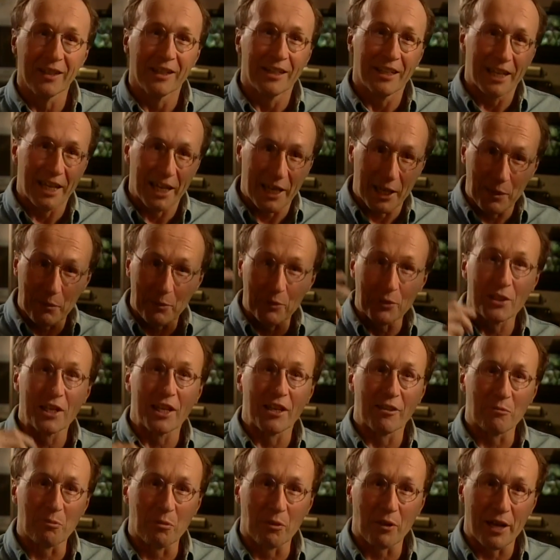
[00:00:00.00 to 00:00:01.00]
Animals
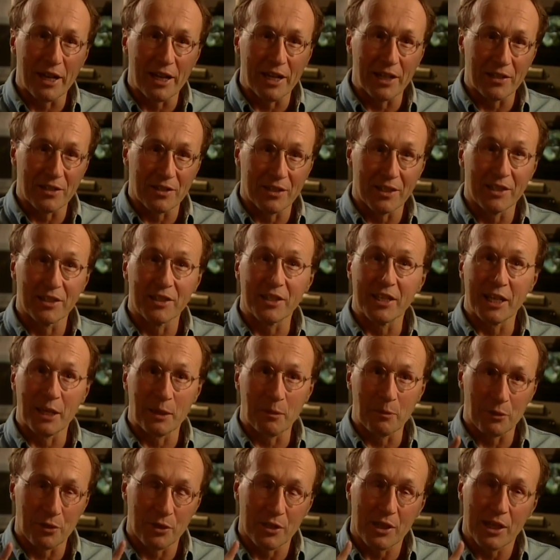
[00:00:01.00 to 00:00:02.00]
have brains. These
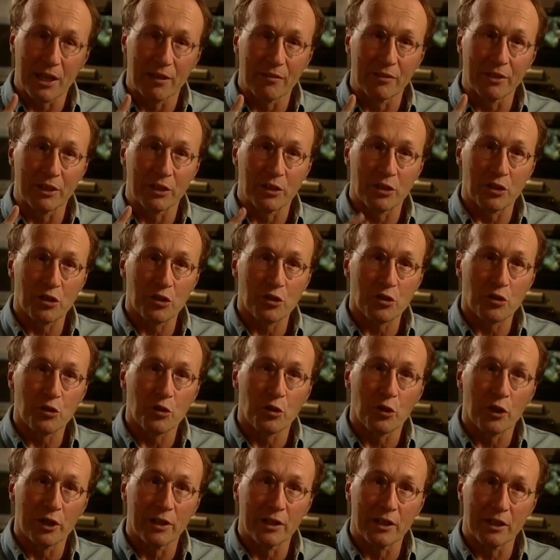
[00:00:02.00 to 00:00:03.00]
animals have
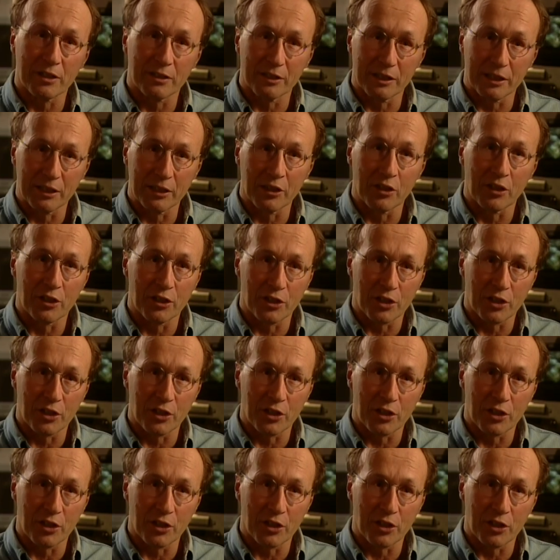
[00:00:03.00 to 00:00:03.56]
extraordinarily large,